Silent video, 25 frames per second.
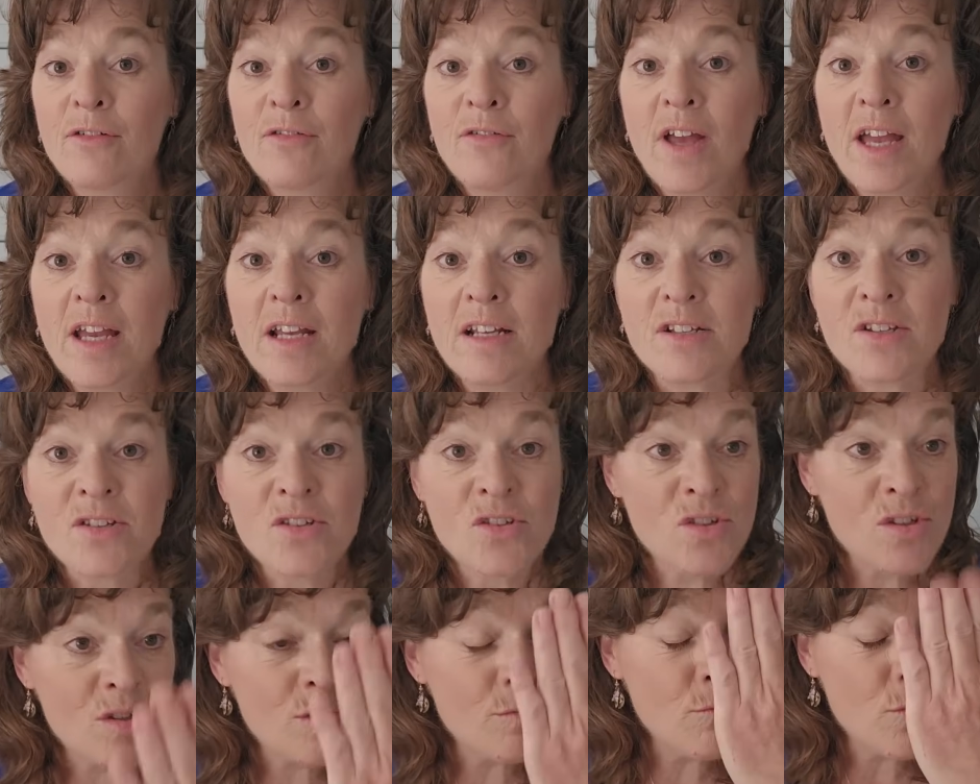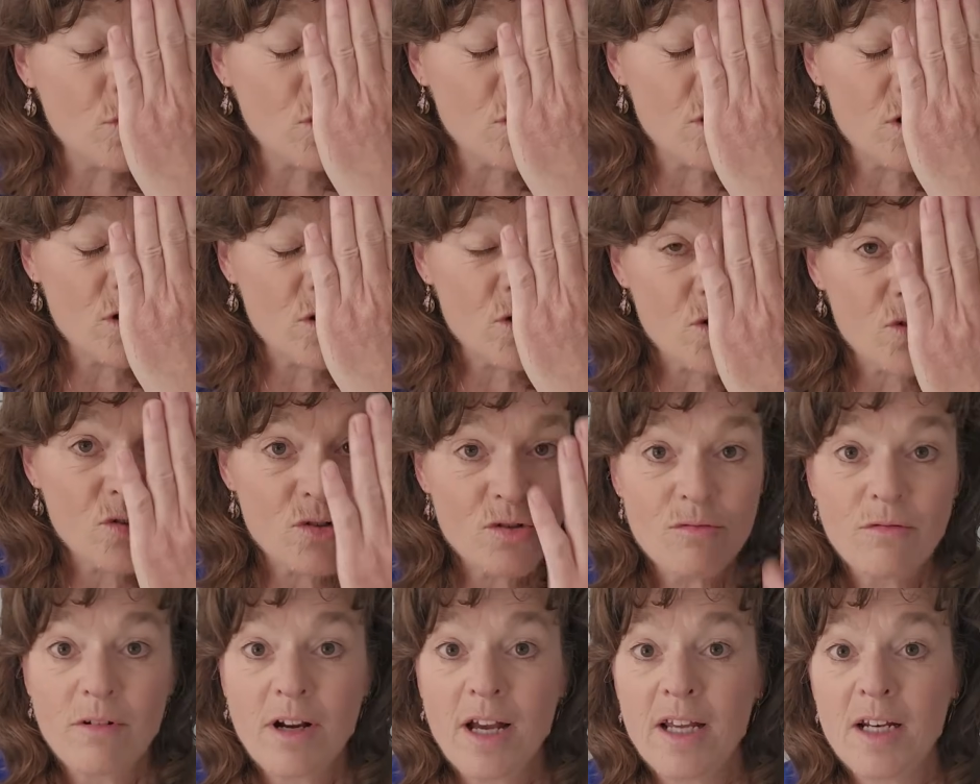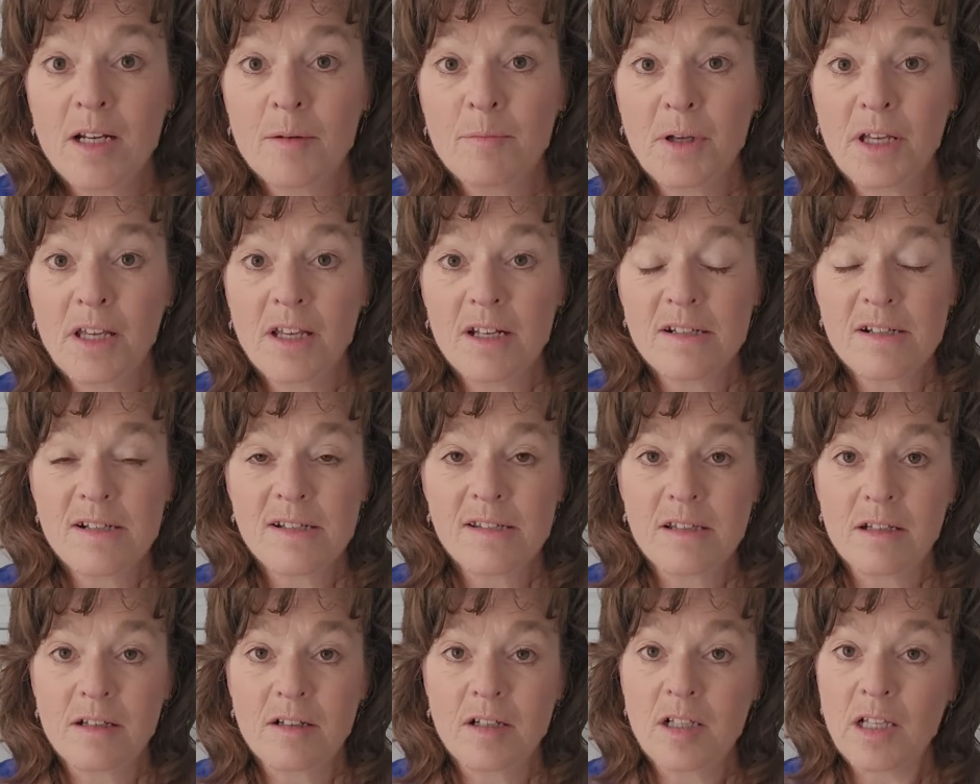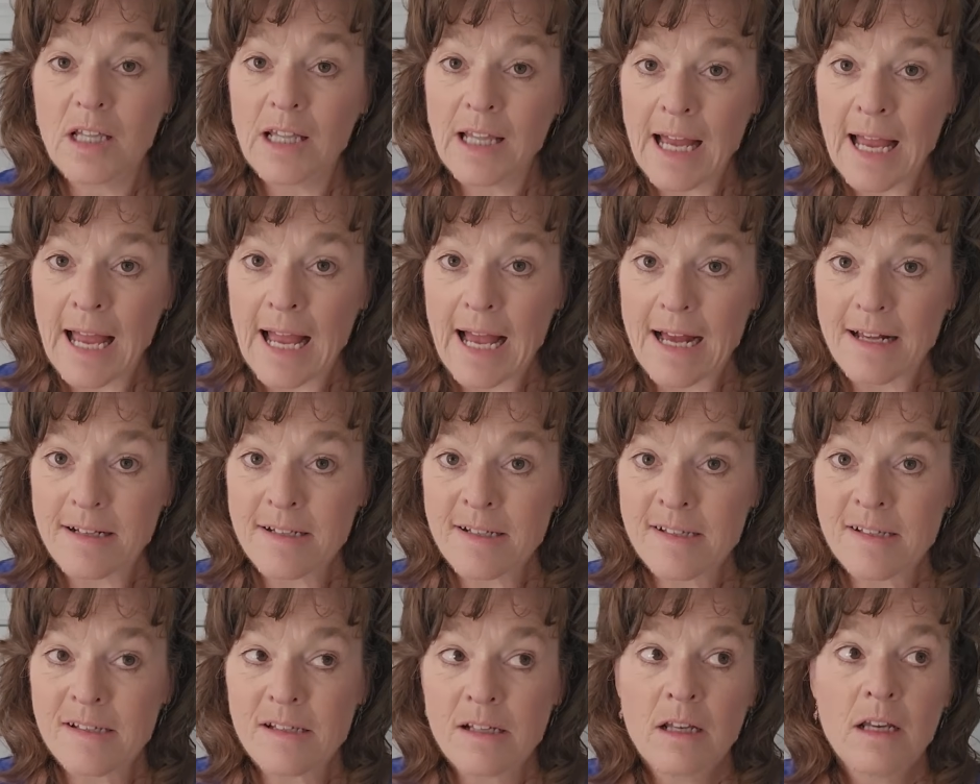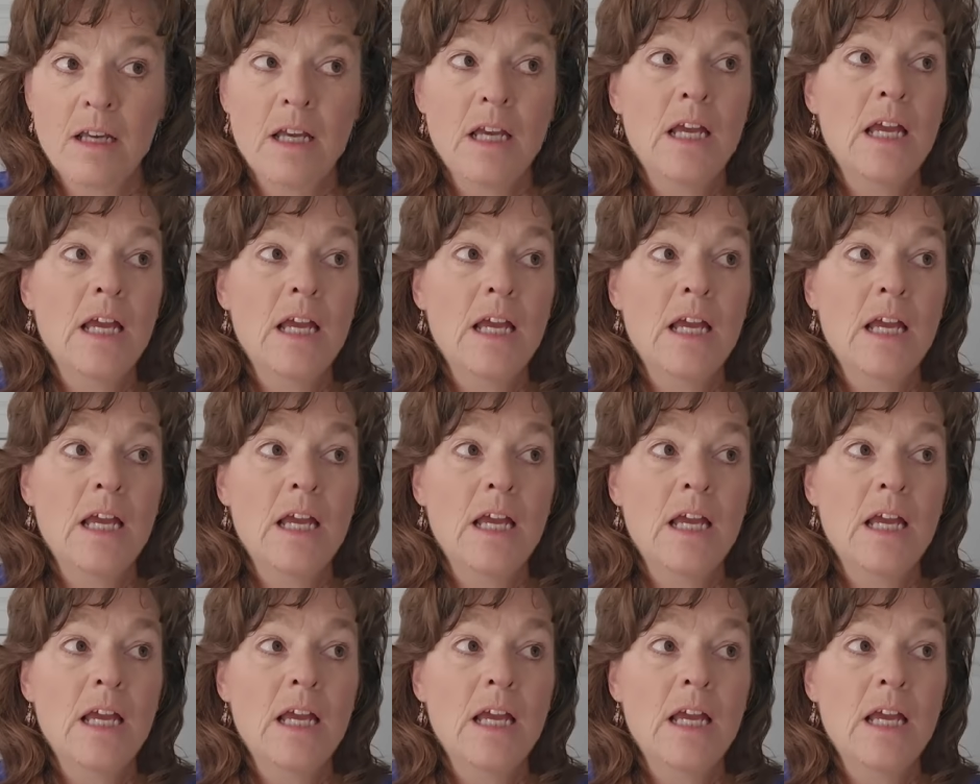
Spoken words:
face smushed right up against the glass